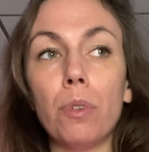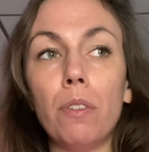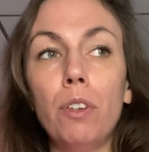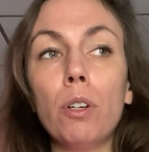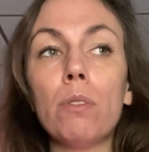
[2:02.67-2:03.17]
if
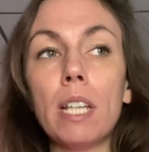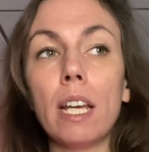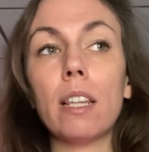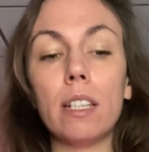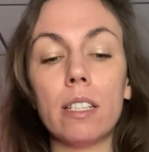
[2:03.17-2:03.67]
you don't
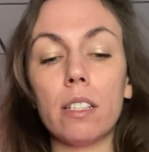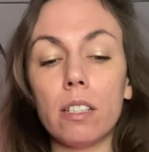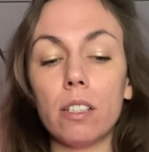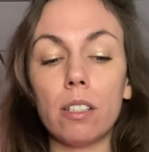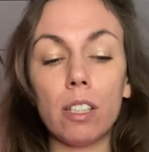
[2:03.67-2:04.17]
take this
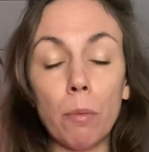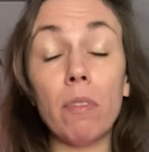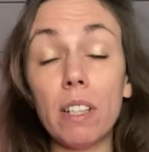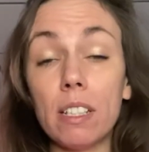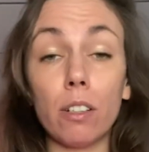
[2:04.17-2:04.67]
some of
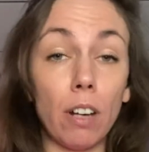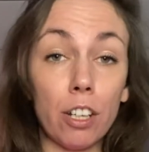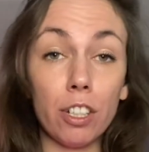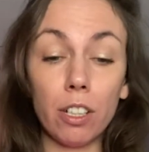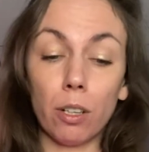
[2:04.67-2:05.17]
this
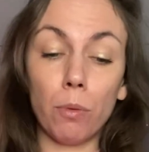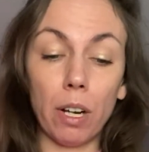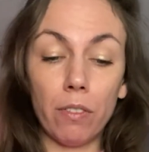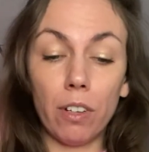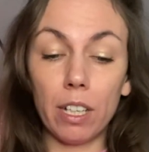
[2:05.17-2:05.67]
aggression or
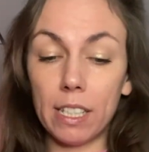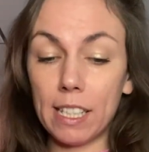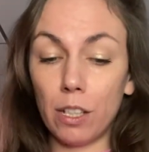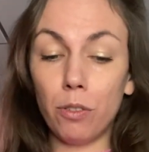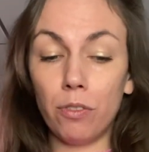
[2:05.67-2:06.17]
whatever it is
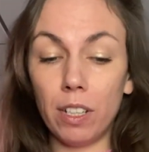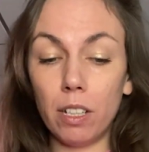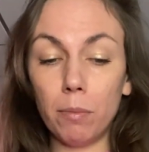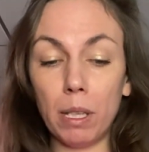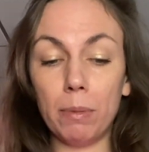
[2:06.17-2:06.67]
that you feel
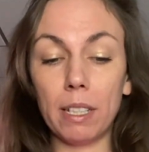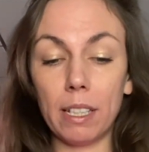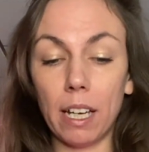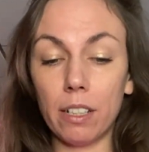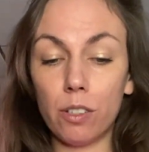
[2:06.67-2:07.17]
maybe
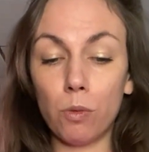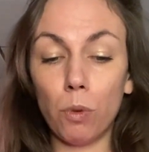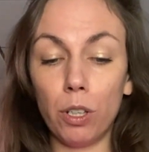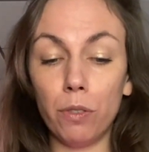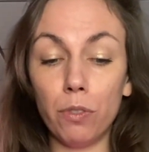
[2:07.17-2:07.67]
against
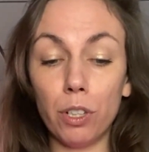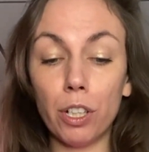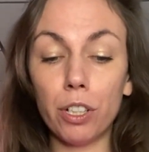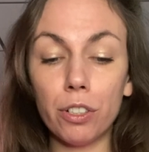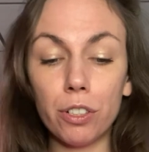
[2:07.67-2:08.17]
what you've
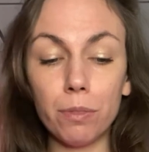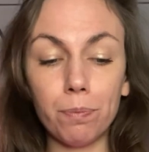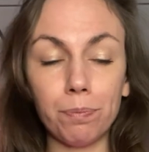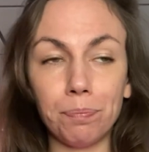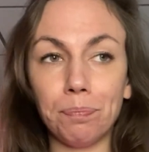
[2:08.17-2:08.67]
learned
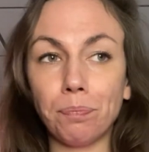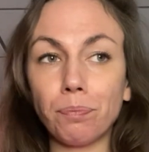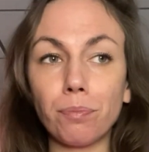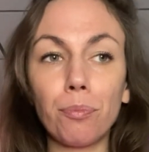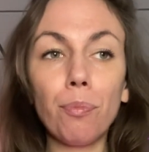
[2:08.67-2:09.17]

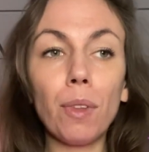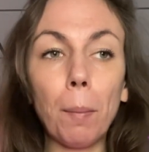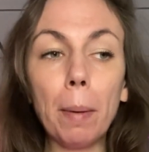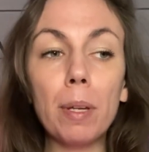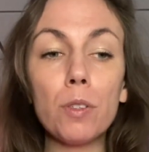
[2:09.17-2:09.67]

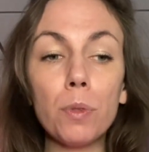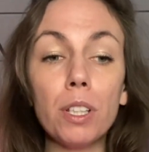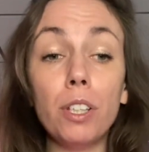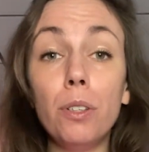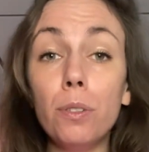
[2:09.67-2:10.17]
maybe it's really
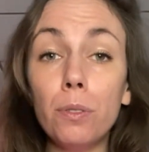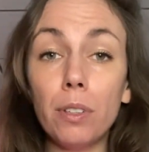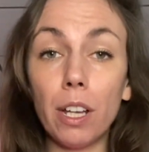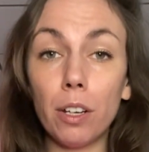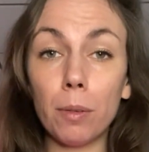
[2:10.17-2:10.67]
you
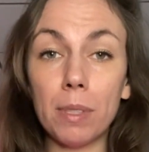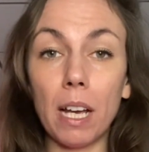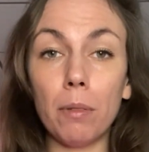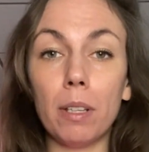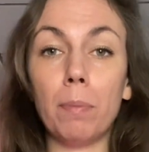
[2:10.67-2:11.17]
that you're
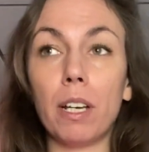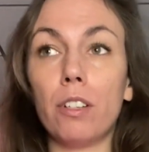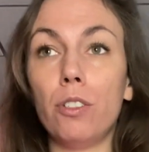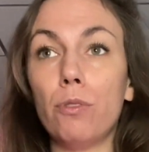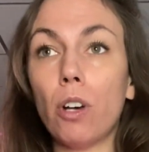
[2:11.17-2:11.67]
upset with
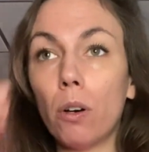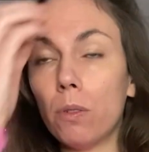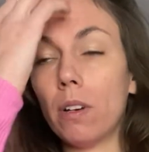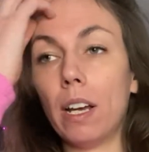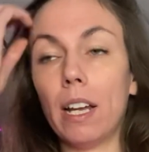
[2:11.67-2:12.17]
because you don't
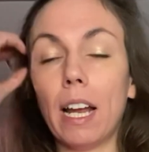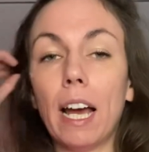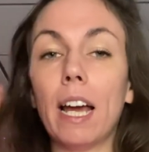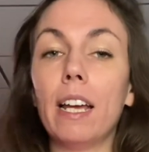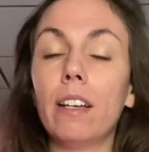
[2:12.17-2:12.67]
and
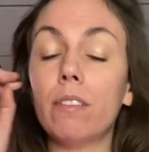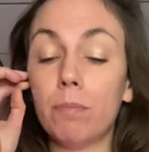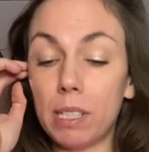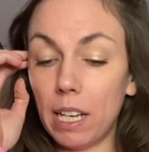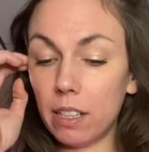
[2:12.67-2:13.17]
i am
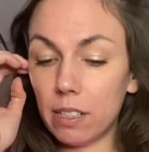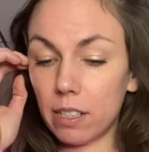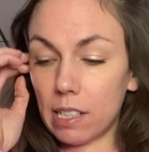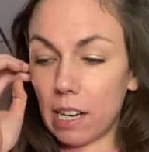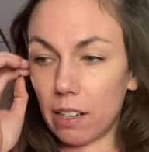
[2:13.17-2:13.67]
saying this
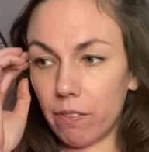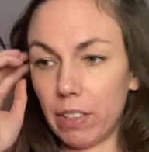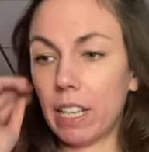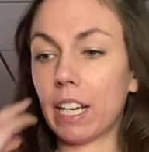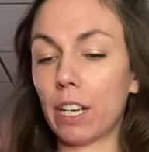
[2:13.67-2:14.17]
because i feel
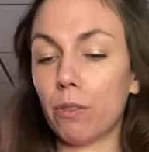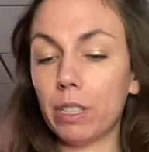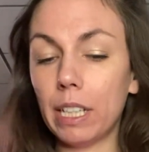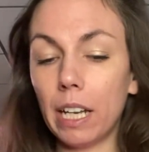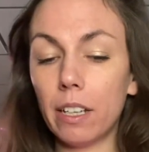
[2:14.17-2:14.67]
like i can
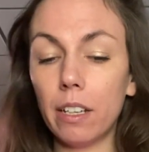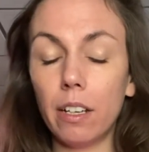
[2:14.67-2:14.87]
relate